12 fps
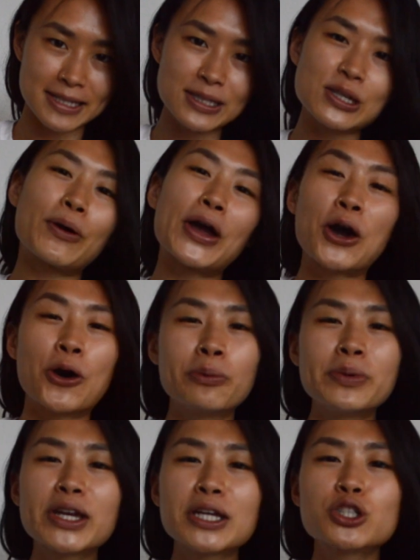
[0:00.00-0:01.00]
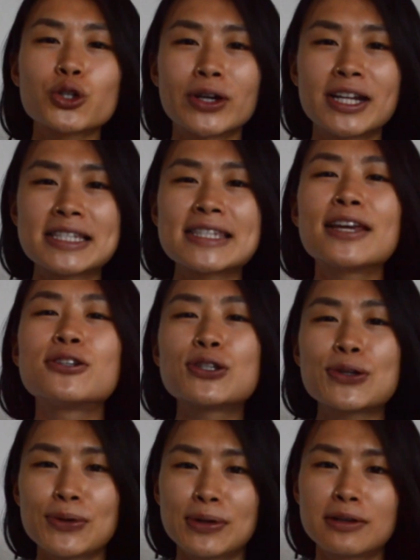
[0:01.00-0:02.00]
so I hope you can join us and
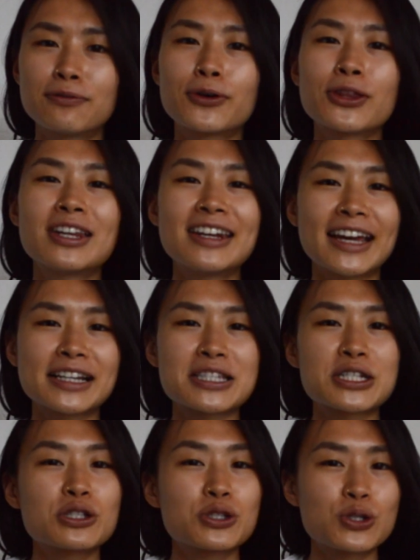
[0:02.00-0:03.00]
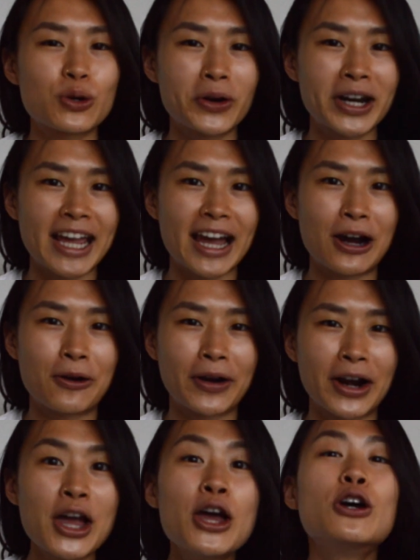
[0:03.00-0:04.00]
tune in for the next story hour.
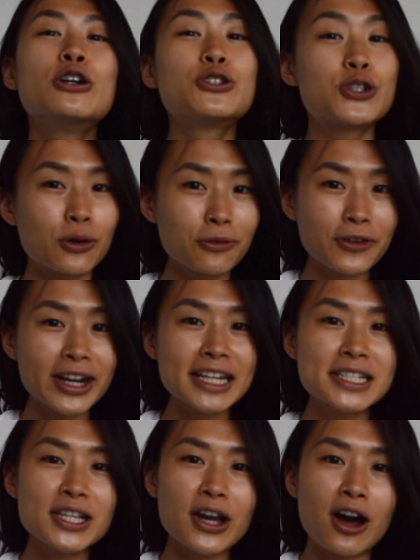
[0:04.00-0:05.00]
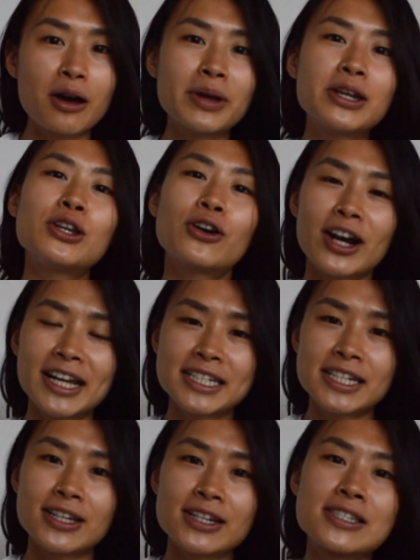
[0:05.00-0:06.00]
Don't forget to comment your
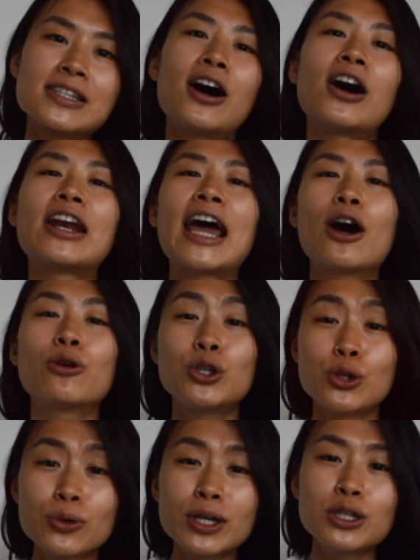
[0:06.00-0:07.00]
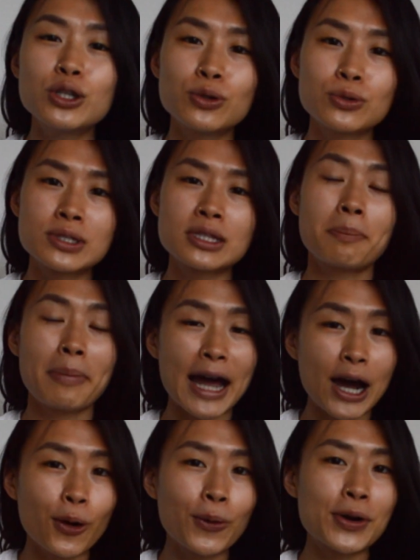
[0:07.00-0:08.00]
ideas on how you can use the
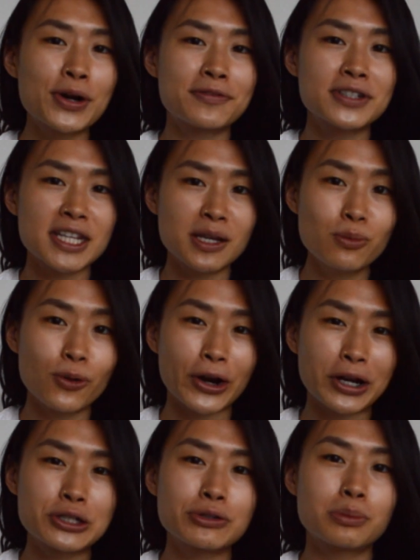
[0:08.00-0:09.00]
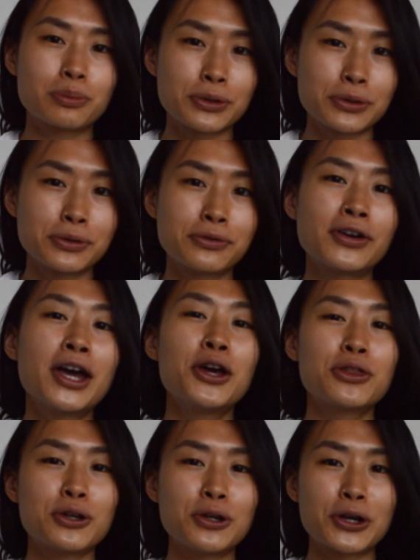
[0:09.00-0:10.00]
power of teamwork to improve
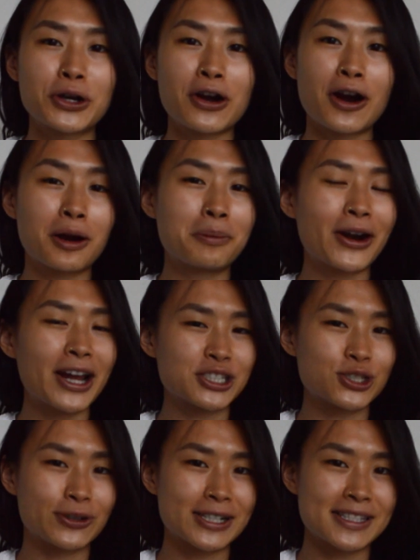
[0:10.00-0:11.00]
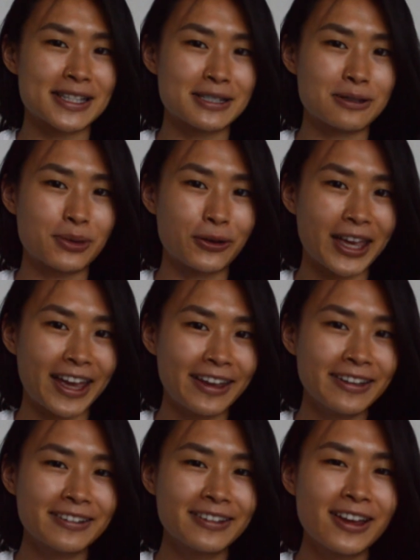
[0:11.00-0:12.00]
the New York Harbor estuary system,
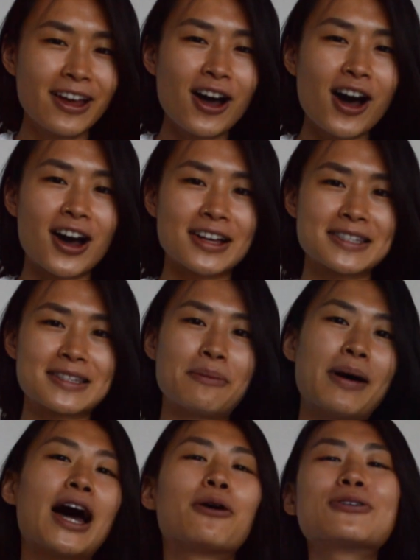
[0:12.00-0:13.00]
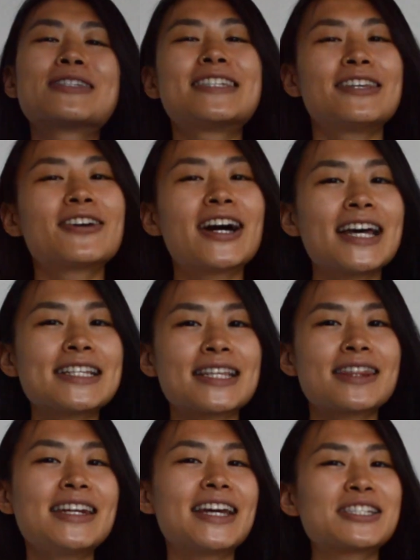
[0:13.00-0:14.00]
okay? Awesome. I will see you guys at
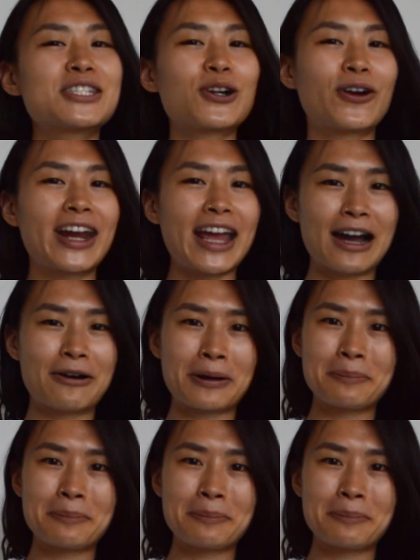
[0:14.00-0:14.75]
the next story hour.